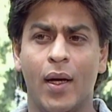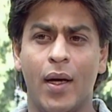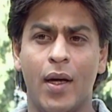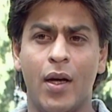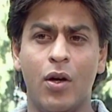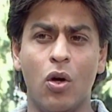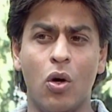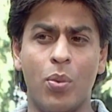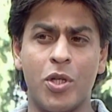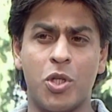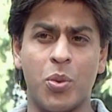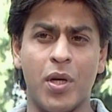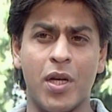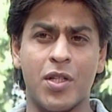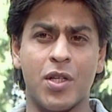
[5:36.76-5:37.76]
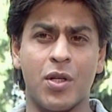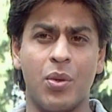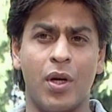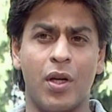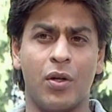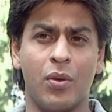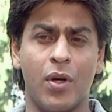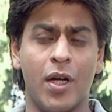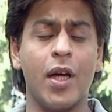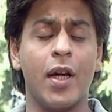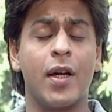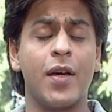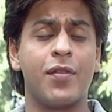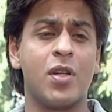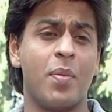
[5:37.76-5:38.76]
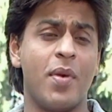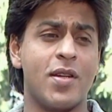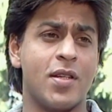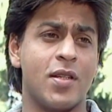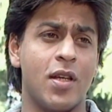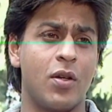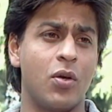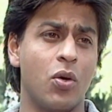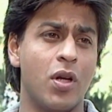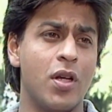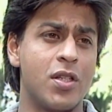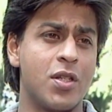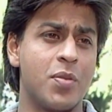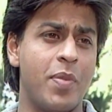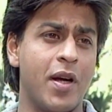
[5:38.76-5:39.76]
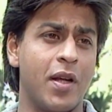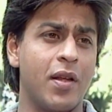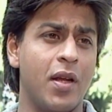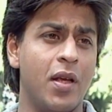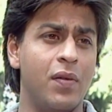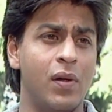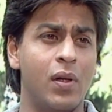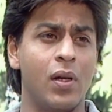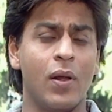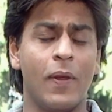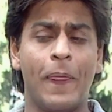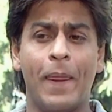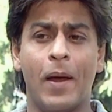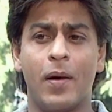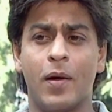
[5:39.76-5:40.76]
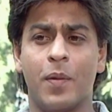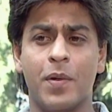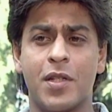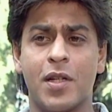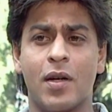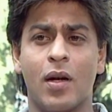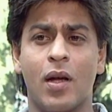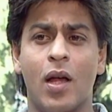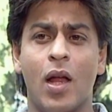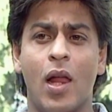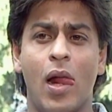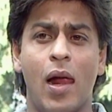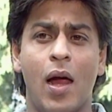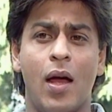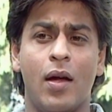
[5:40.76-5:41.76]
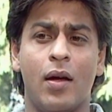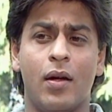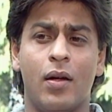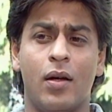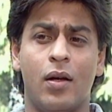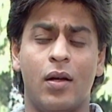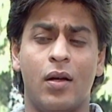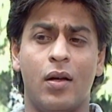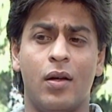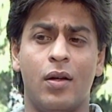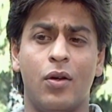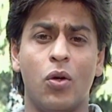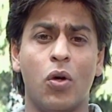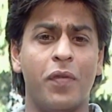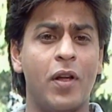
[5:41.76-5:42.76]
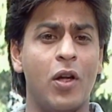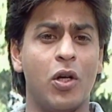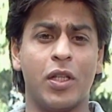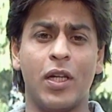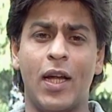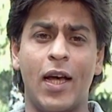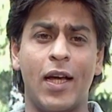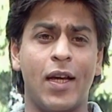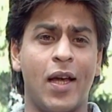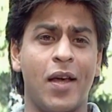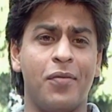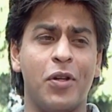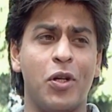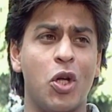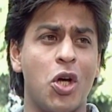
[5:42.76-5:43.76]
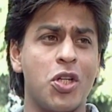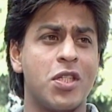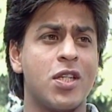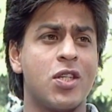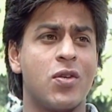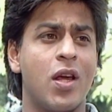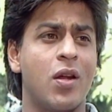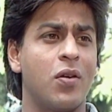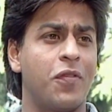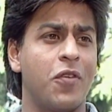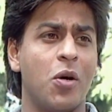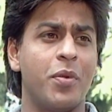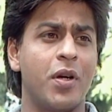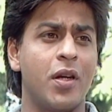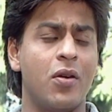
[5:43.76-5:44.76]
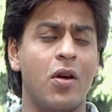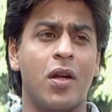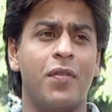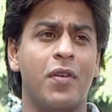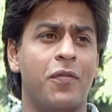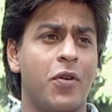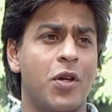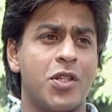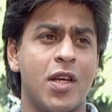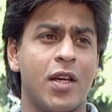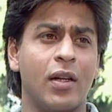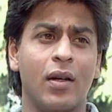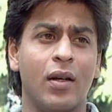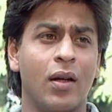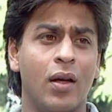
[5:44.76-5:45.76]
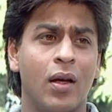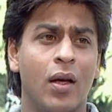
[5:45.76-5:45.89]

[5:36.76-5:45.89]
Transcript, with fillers: In no which way is it going to, it, it gives a message that good is better than evil, 100%. And uh, nowhere along the line have we lost the strain of comedy, not even for a second.